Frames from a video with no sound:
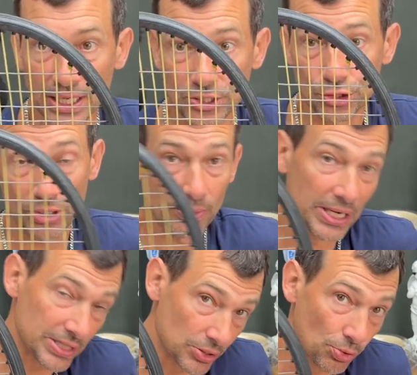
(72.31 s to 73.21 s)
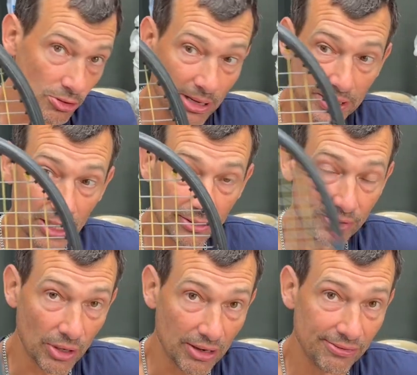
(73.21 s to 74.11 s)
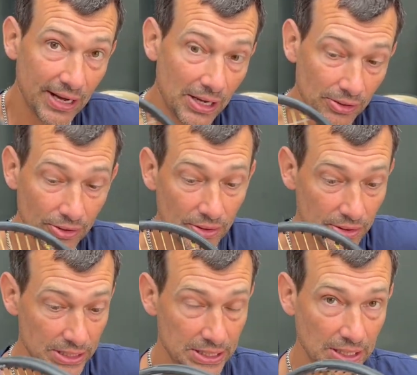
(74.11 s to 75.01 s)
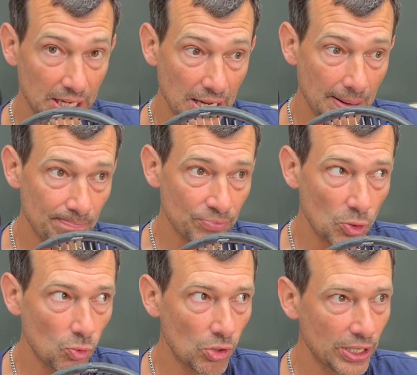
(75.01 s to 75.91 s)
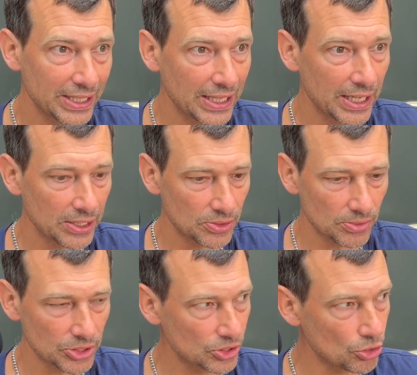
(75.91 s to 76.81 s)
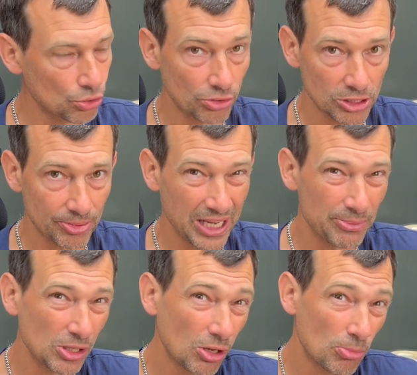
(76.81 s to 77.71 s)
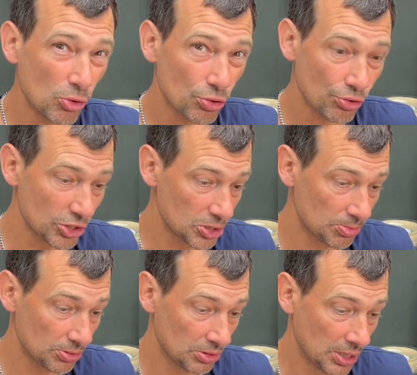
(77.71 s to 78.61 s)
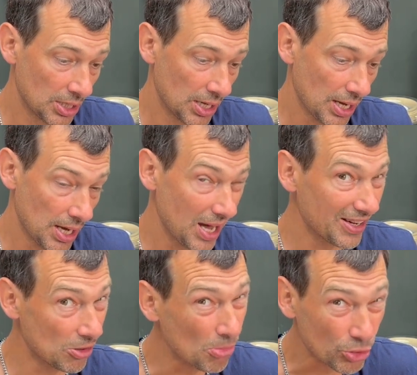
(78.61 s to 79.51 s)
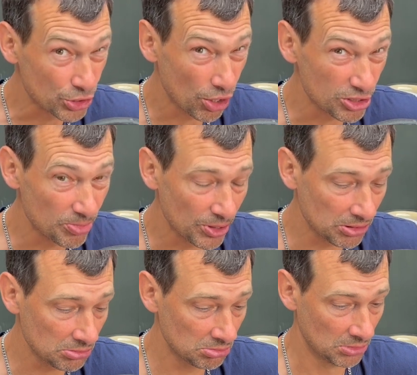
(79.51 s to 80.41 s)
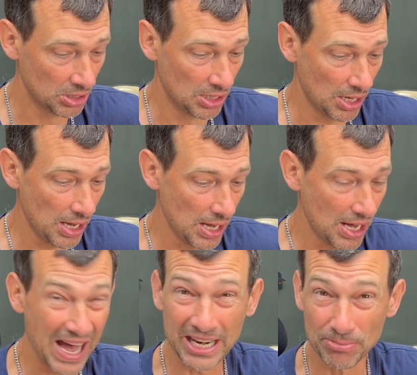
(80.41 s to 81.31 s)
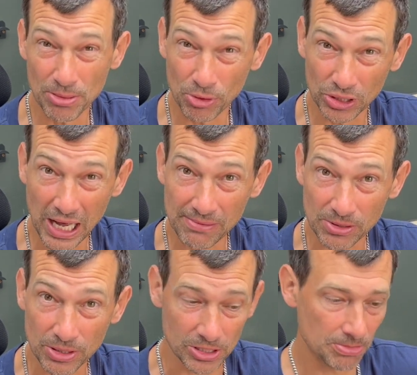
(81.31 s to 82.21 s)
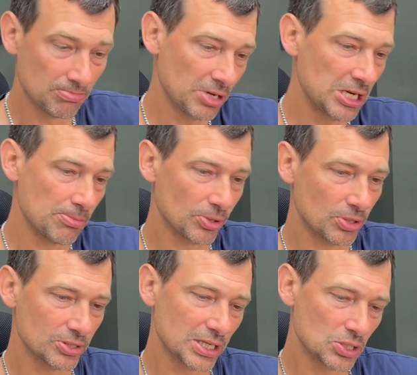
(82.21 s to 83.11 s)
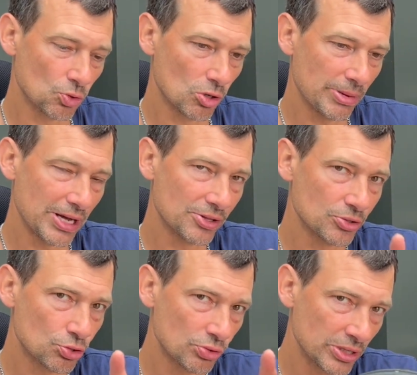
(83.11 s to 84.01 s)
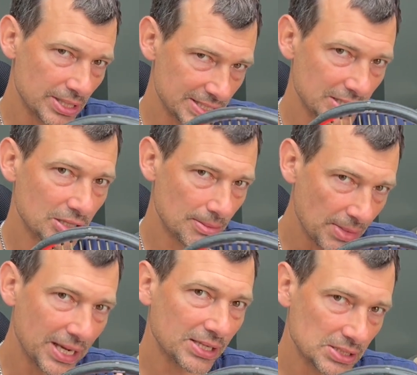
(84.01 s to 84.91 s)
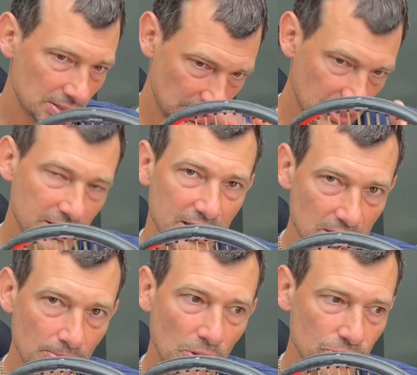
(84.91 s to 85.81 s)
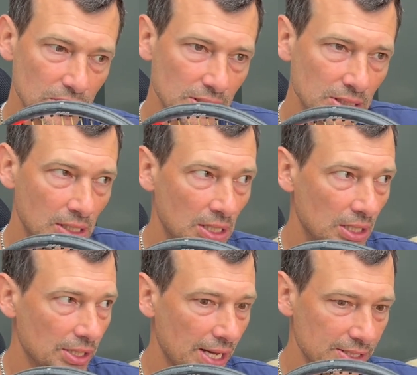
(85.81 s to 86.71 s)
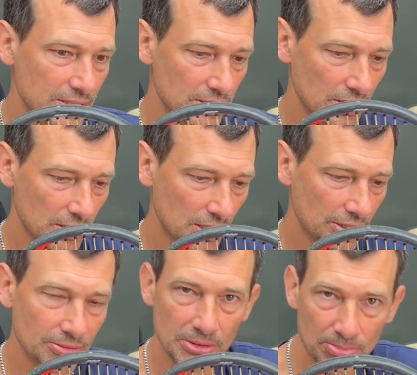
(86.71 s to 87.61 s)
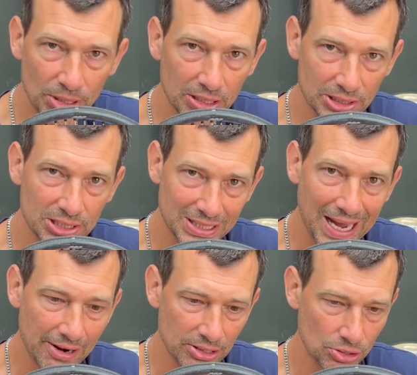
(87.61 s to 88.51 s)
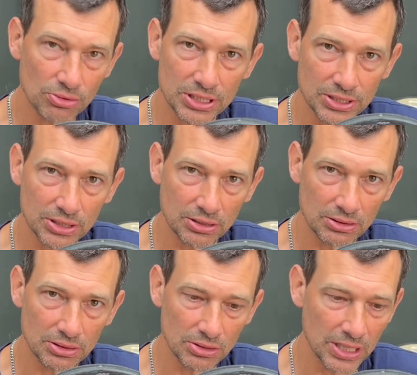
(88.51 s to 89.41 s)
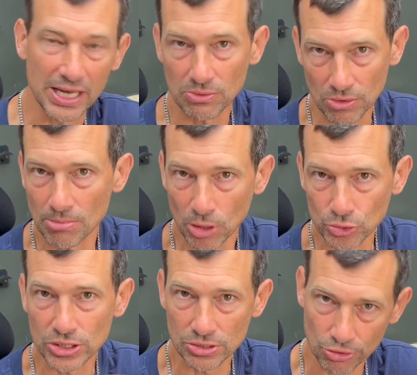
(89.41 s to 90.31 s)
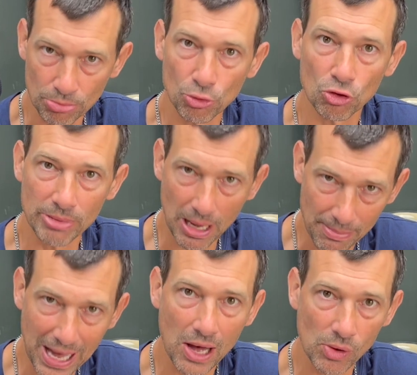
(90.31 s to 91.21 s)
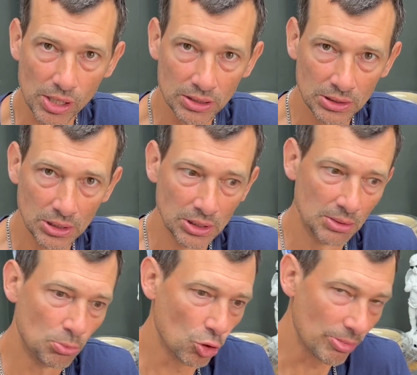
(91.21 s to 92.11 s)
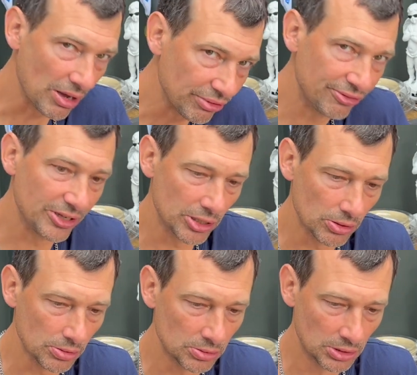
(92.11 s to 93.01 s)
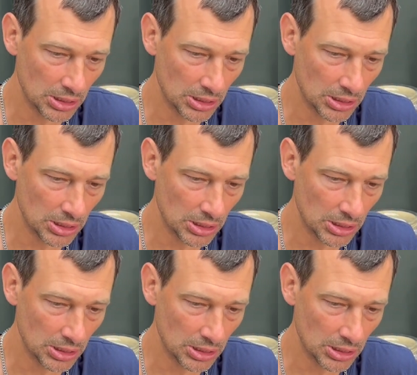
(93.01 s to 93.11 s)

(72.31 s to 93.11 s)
straight away, as I talked about in the other video, I found that what I gained was the strings became a lot more crisp. I got more topspin and a bit more liveliness, mainly because they talk about the string that's in the mains, in this case the multi, that's the kind of the biggest characteristic you get, where a multi is sort of more about power, more about feel,